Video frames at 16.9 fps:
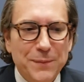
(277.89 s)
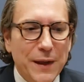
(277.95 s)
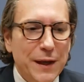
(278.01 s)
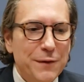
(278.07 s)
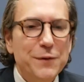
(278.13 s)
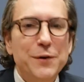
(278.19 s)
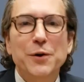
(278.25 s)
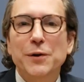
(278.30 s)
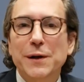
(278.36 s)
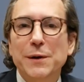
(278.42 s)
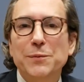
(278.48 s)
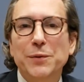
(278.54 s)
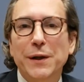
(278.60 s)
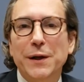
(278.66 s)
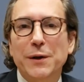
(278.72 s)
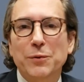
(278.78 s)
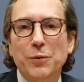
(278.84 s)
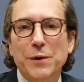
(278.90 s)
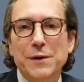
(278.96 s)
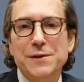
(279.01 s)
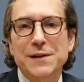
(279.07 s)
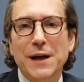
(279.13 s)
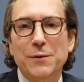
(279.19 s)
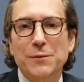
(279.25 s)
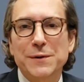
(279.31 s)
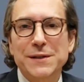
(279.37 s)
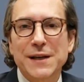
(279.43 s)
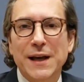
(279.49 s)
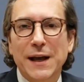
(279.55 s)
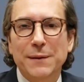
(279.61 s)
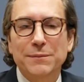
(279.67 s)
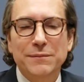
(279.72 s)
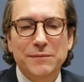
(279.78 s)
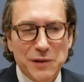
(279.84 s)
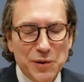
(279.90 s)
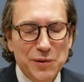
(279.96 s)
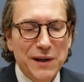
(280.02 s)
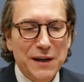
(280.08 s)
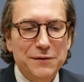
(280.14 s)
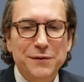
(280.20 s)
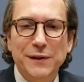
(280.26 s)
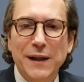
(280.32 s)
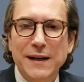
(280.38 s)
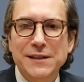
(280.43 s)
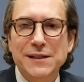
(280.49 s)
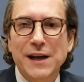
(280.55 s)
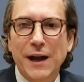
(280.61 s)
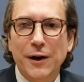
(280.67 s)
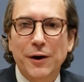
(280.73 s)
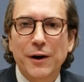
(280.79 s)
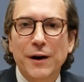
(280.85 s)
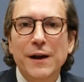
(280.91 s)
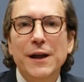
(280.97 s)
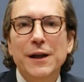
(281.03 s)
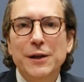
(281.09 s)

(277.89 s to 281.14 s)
If your implant wears out with time, you get a flat tire.